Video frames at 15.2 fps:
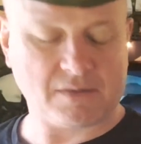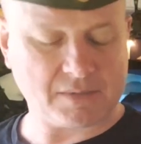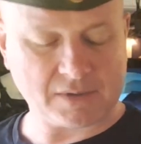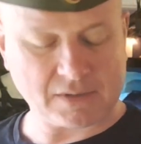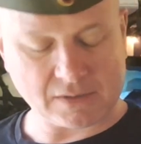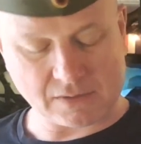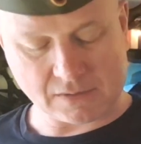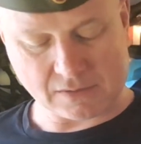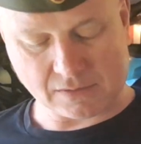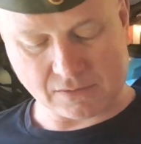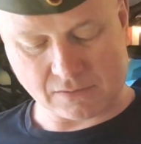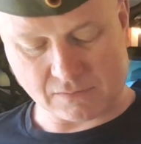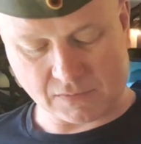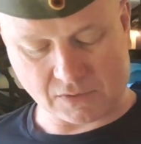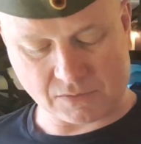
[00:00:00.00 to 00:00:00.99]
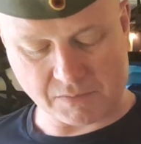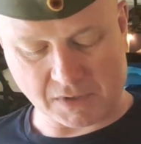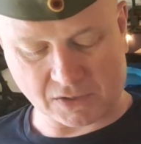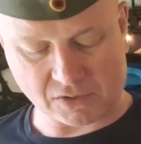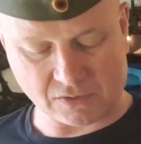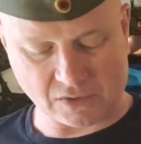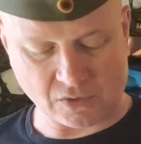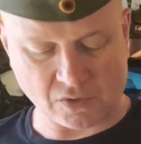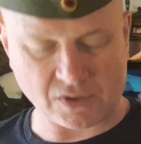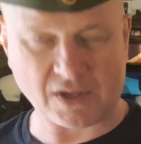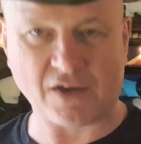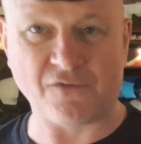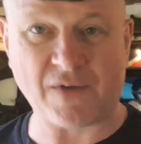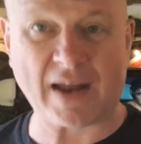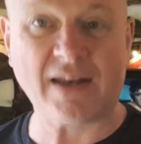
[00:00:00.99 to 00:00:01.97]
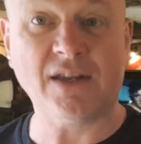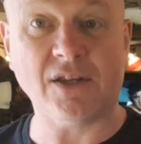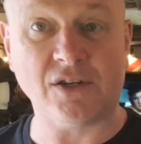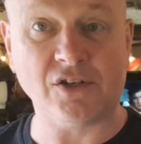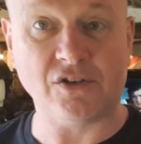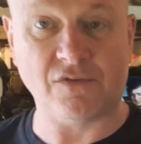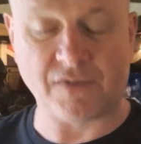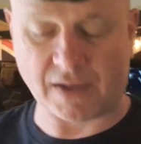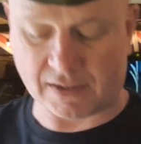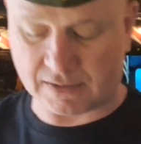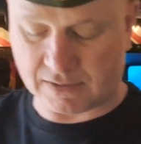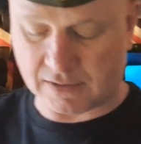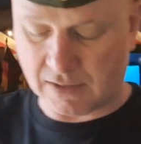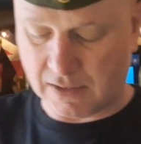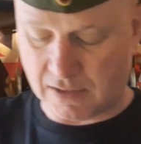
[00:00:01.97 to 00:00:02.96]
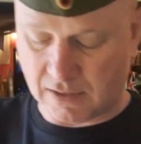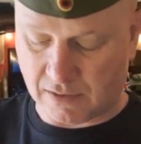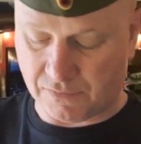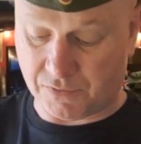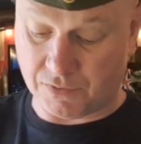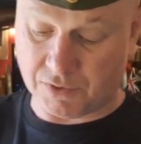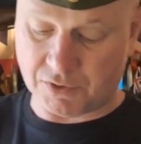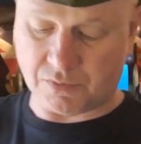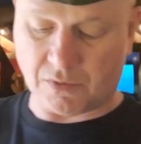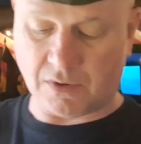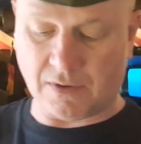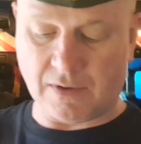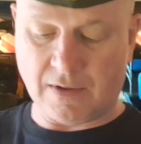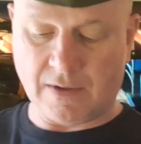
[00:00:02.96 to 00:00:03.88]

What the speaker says: I mean, the advantage of that, if there is one,